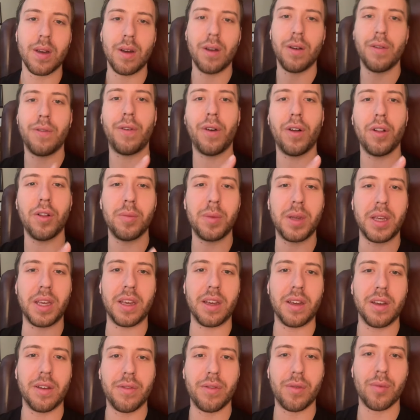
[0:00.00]
Follow me
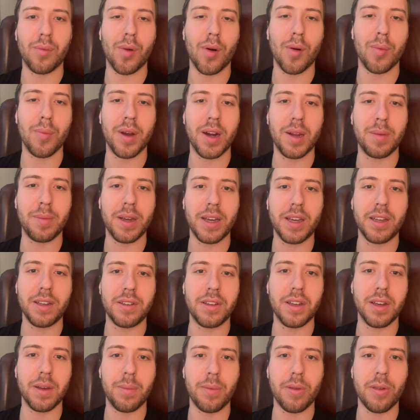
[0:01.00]
for more money-making
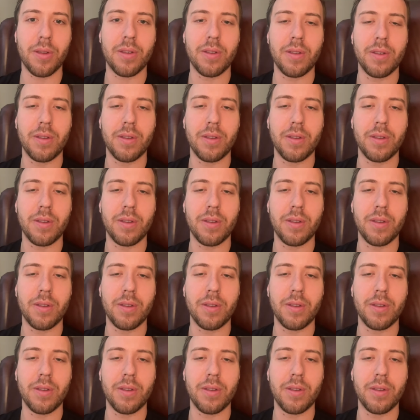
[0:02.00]
tips.